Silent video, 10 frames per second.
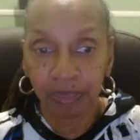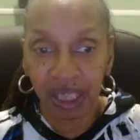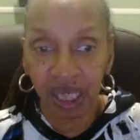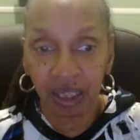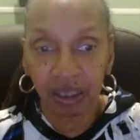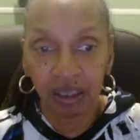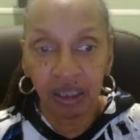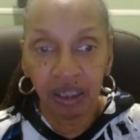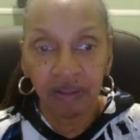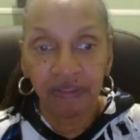up in,
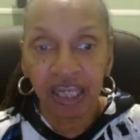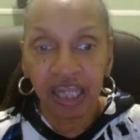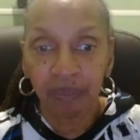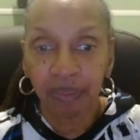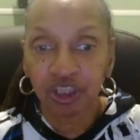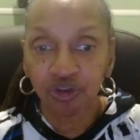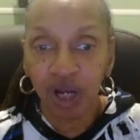that had been